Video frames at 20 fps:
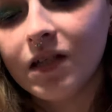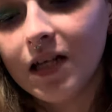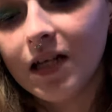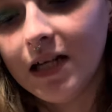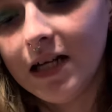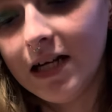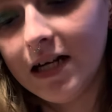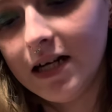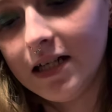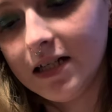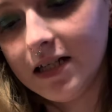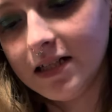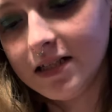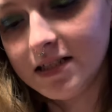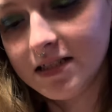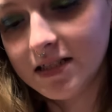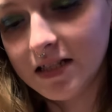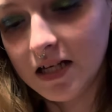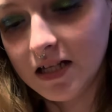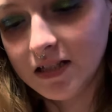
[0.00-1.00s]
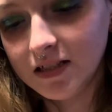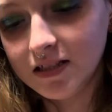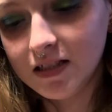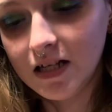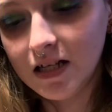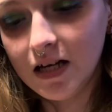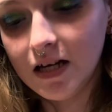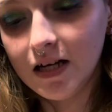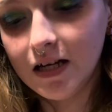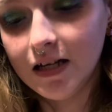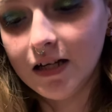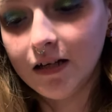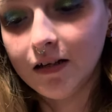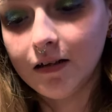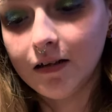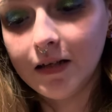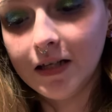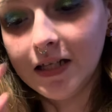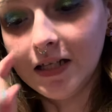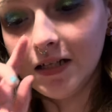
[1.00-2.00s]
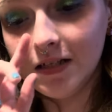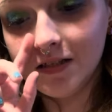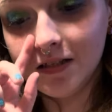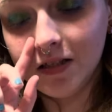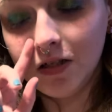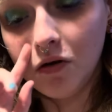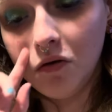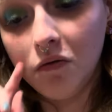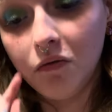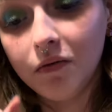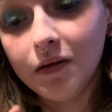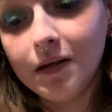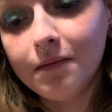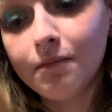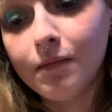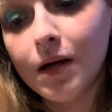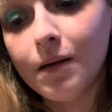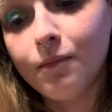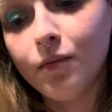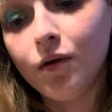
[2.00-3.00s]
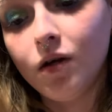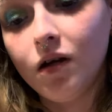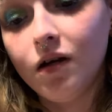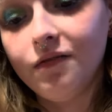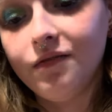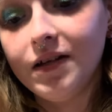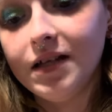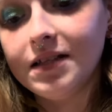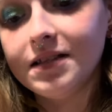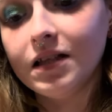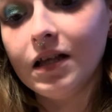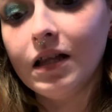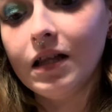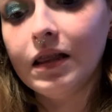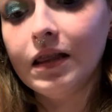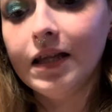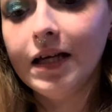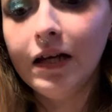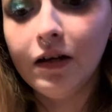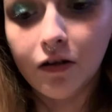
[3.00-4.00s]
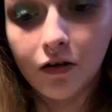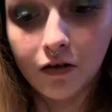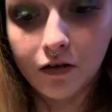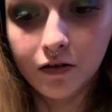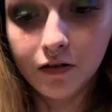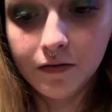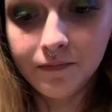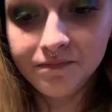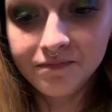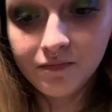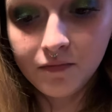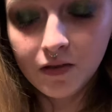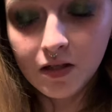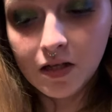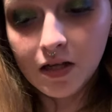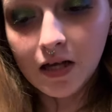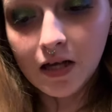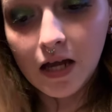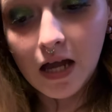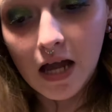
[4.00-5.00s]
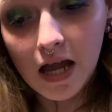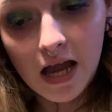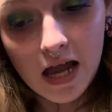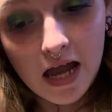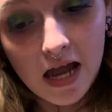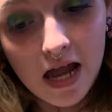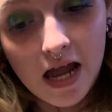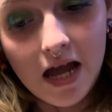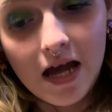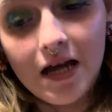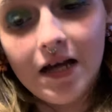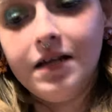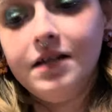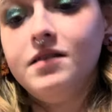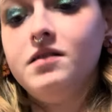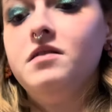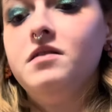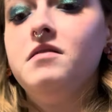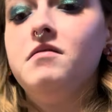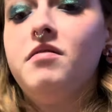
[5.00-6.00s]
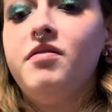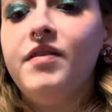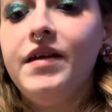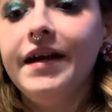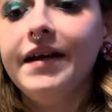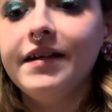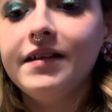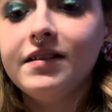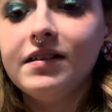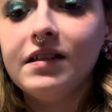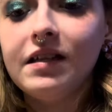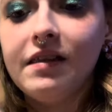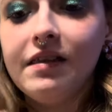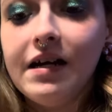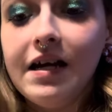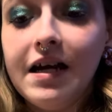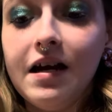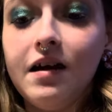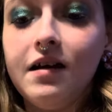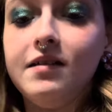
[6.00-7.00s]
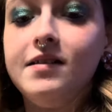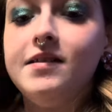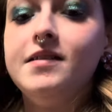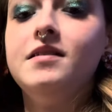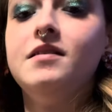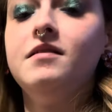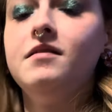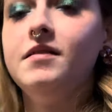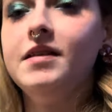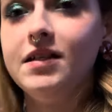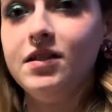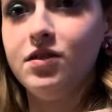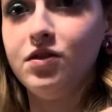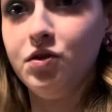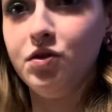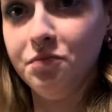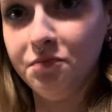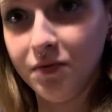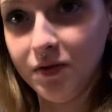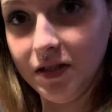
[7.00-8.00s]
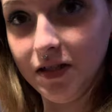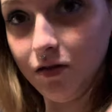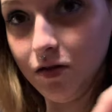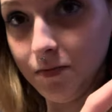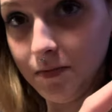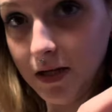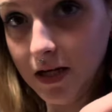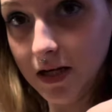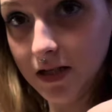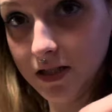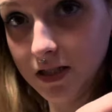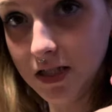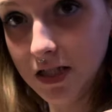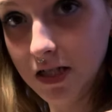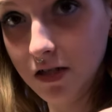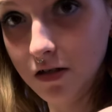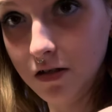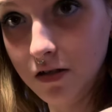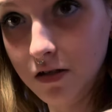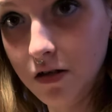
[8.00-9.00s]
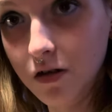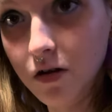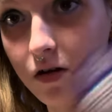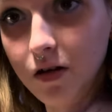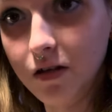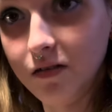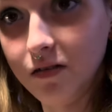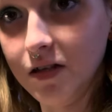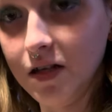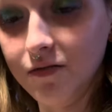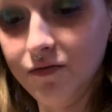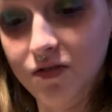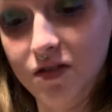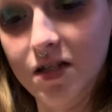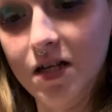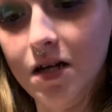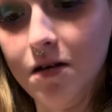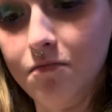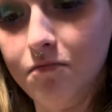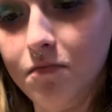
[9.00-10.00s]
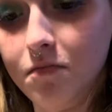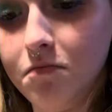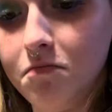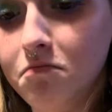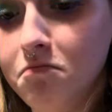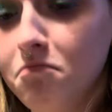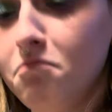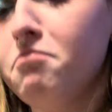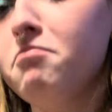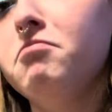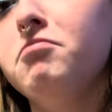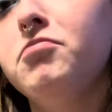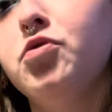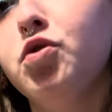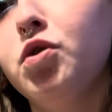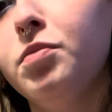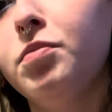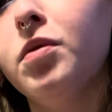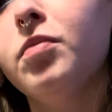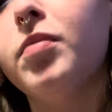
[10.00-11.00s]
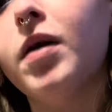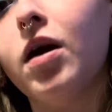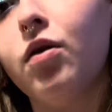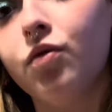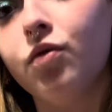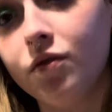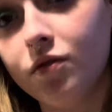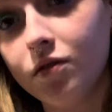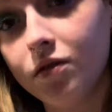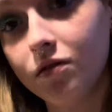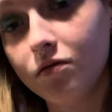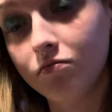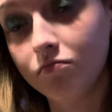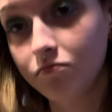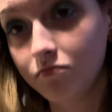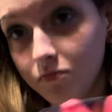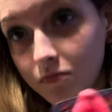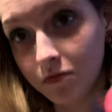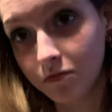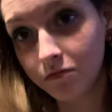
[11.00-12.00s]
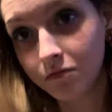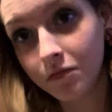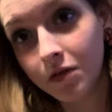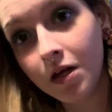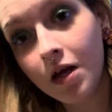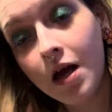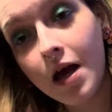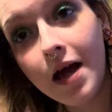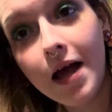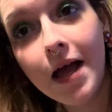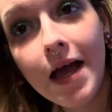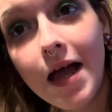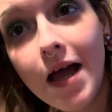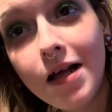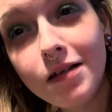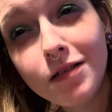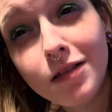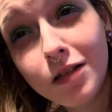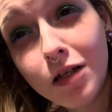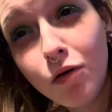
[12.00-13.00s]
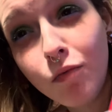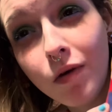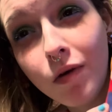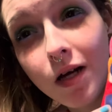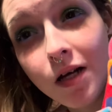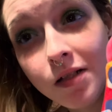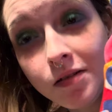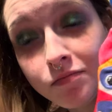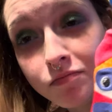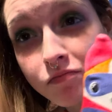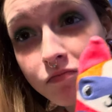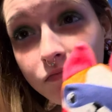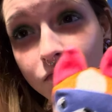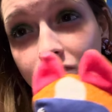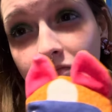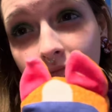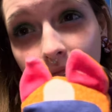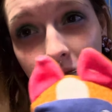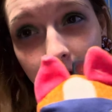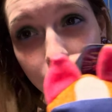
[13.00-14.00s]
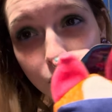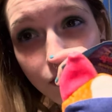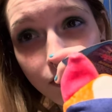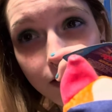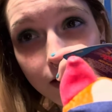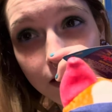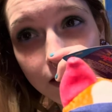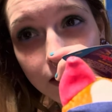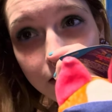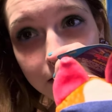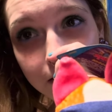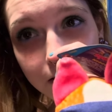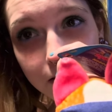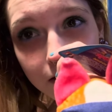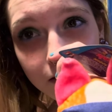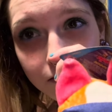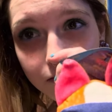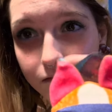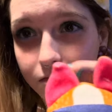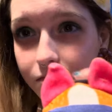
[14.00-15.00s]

And it says that he is the only member of his litter and thinks that this superhero mask here gives him superpowers. And you know what? You think it